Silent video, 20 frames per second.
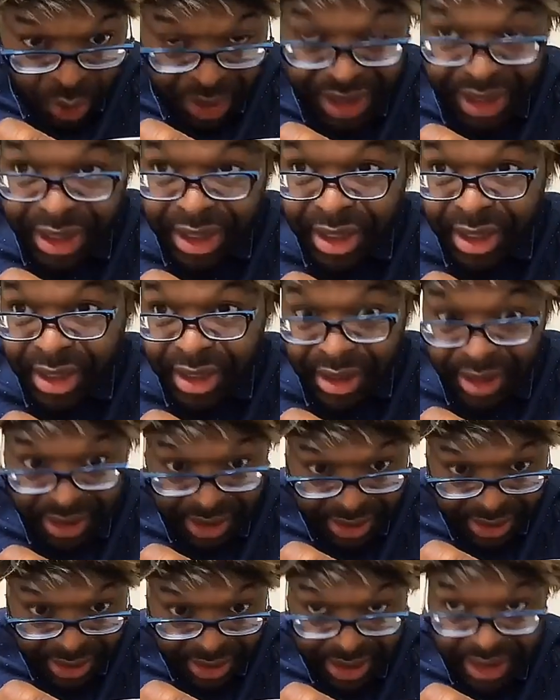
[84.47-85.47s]
with
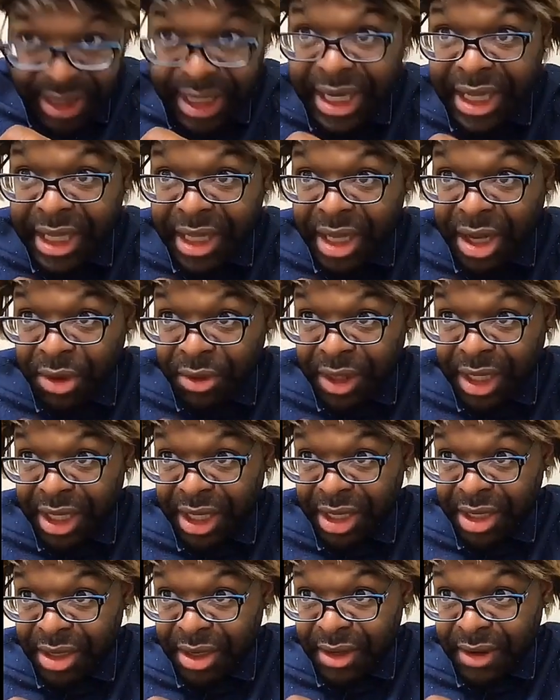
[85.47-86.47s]
the titty on
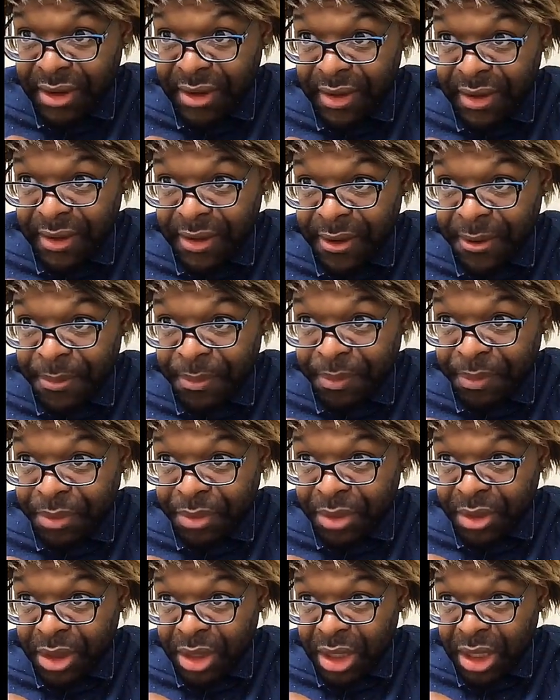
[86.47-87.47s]
the ear.
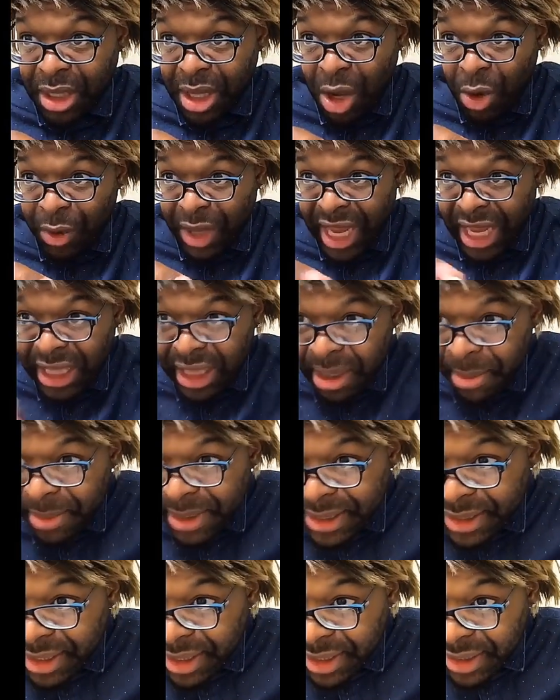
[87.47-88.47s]
Yes. Okay, let
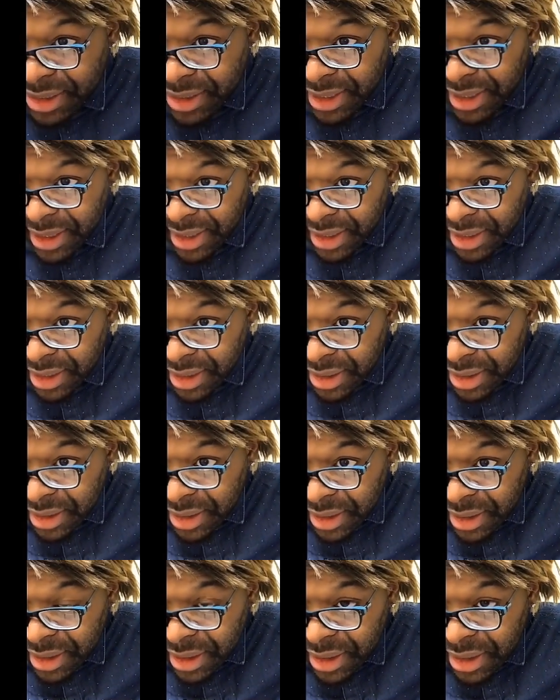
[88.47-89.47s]
me see the titty.
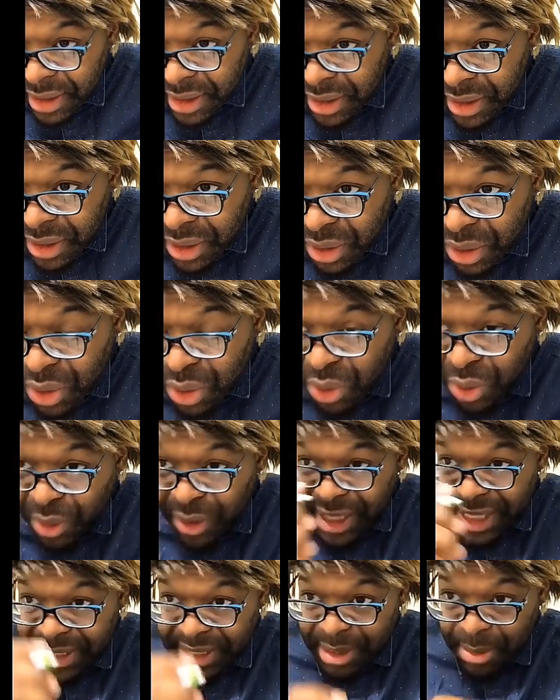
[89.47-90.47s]
Here going right here. Ooh,
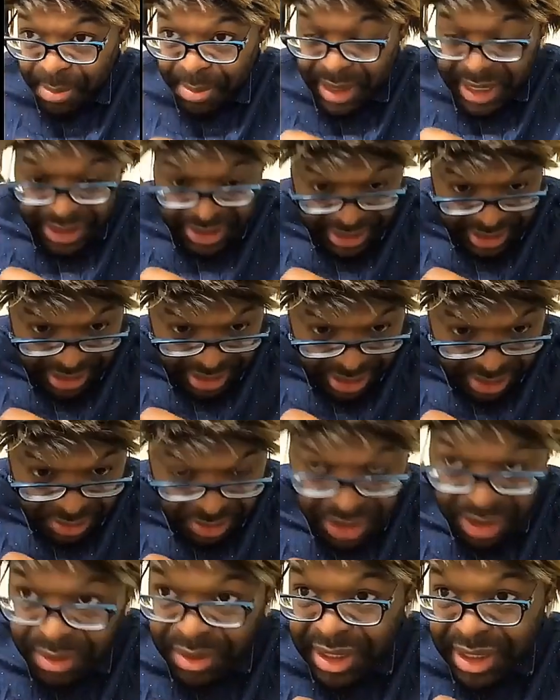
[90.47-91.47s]
that's a big titty
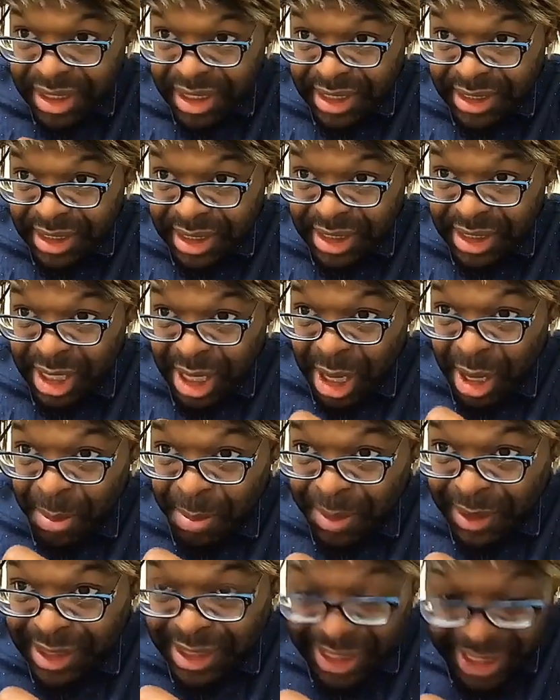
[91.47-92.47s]
on your ear. That's a
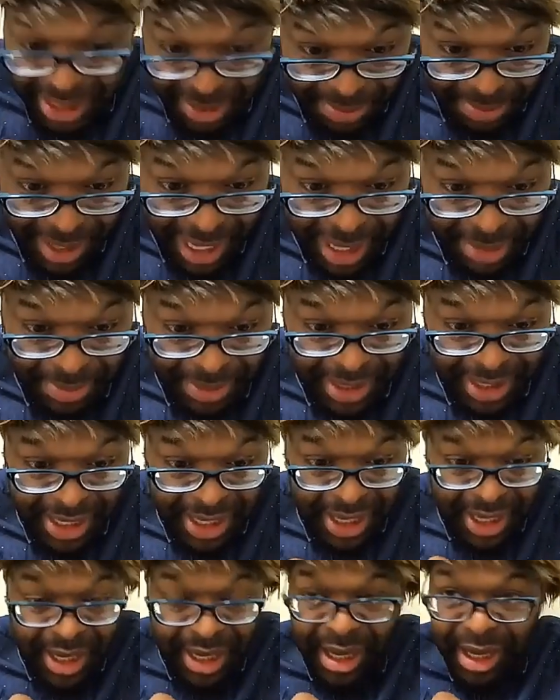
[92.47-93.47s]
double D, baby.
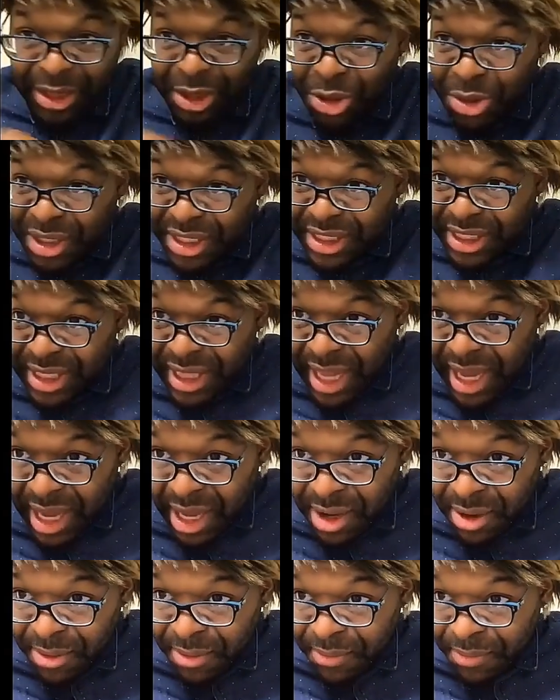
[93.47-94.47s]
You can sit
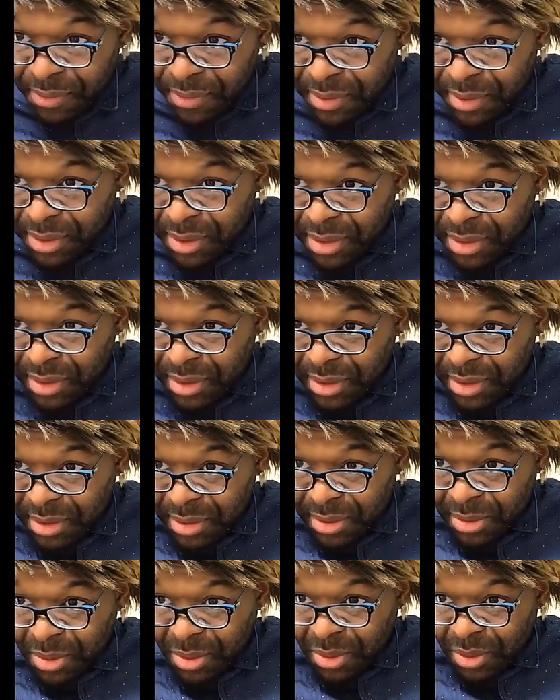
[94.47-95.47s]
down. Your hands
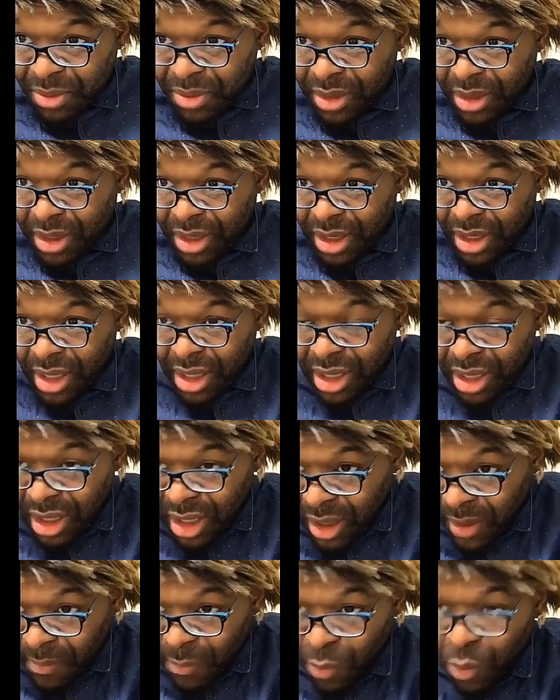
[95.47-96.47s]
rusty. And why I'm up in
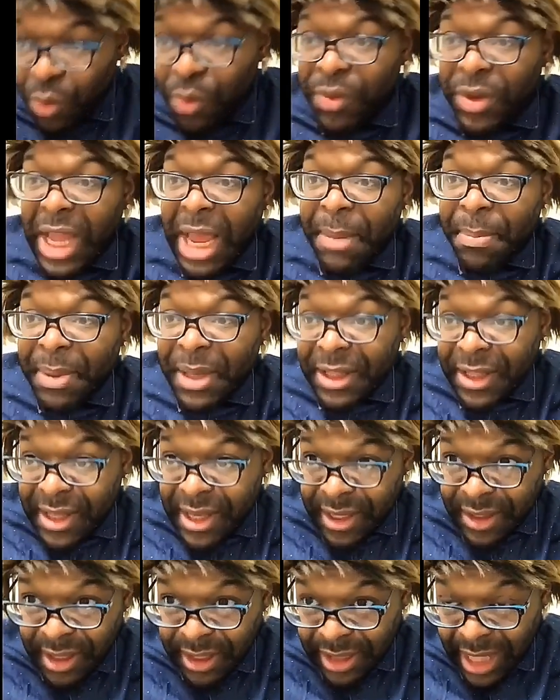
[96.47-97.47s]
here? They've been
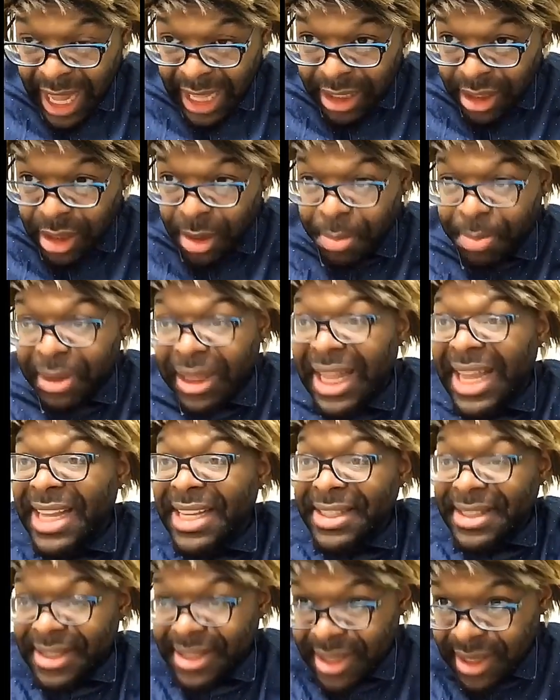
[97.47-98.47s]
getting a lot of
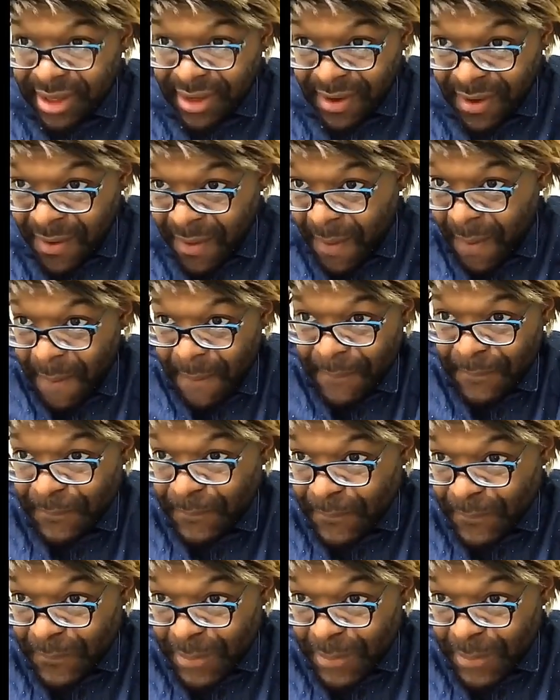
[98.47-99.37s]
complaints um